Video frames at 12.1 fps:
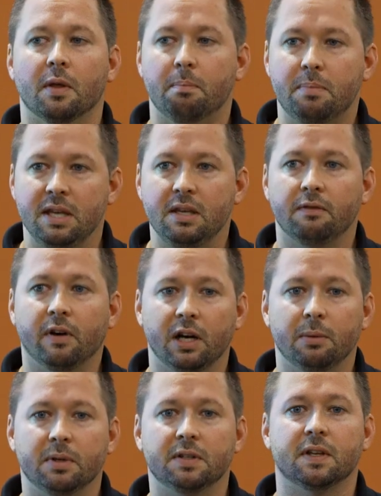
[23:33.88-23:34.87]
the B
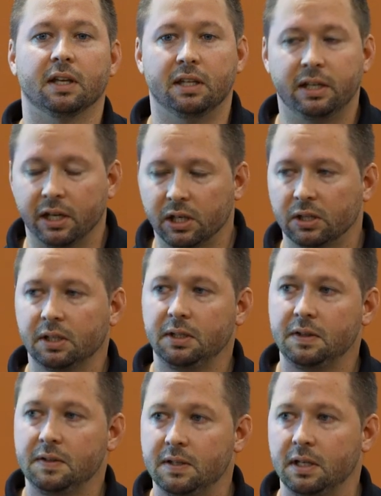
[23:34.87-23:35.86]
vitamins, I
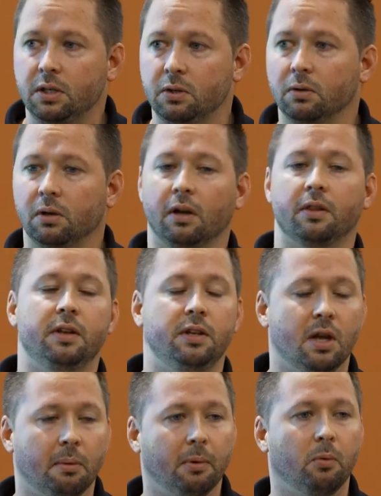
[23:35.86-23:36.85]
guarantee you, are the
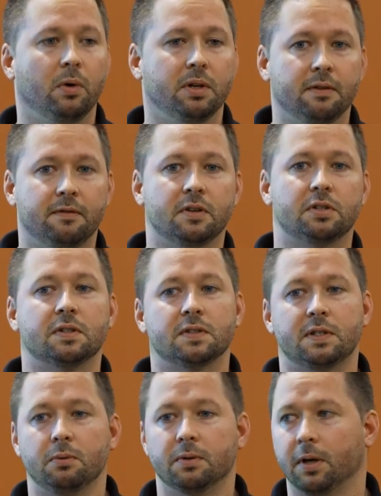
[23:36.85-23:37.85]
number one
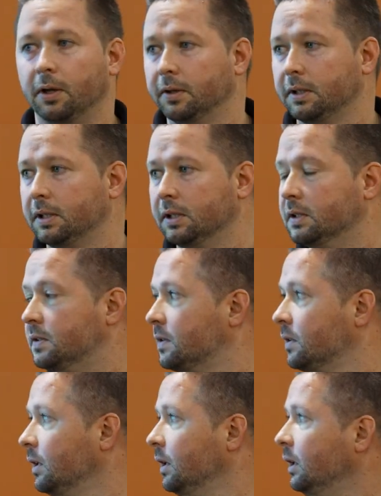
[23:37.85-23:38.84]
deficiency with all the kids.